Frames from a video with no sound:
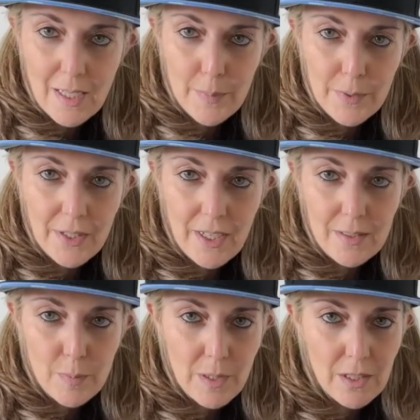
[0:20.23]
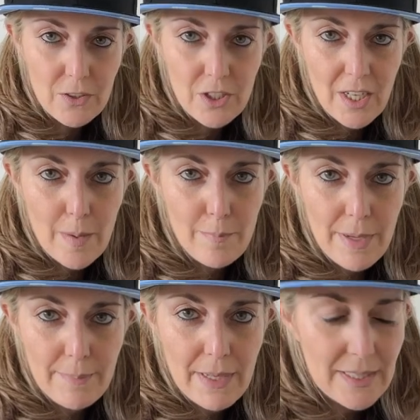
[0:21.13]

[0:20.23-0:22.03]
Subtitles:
couple days because she got bit by